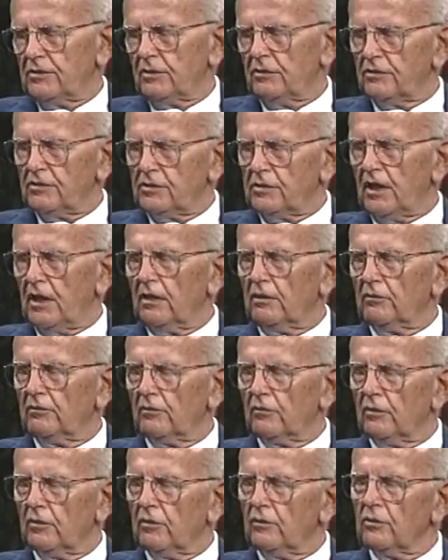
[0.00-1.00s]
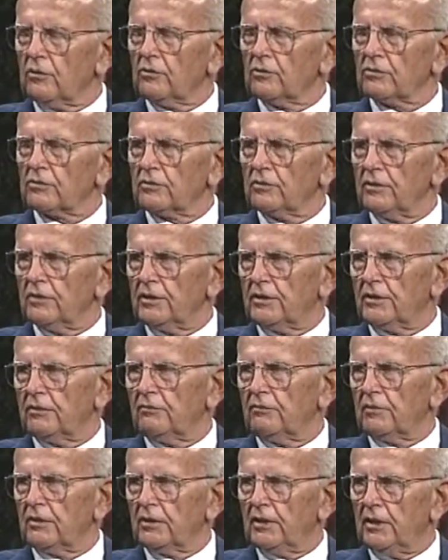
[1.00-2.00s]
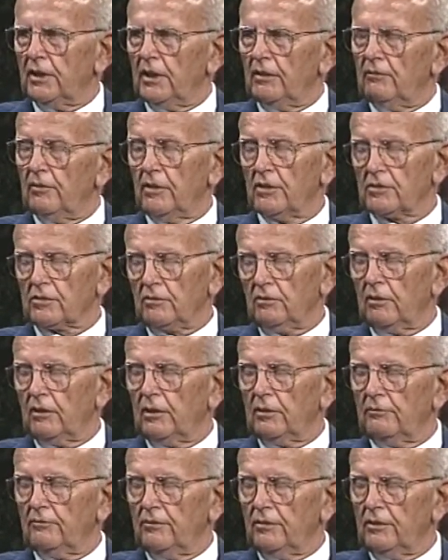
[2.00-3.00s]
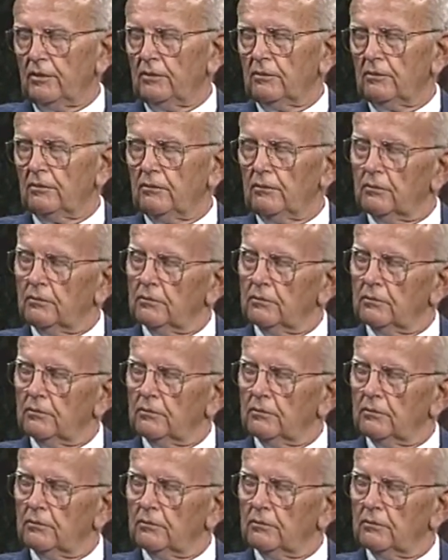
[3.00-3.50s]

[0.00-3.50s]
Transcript: goes down over Holes Creek and what have you. It's quite a view.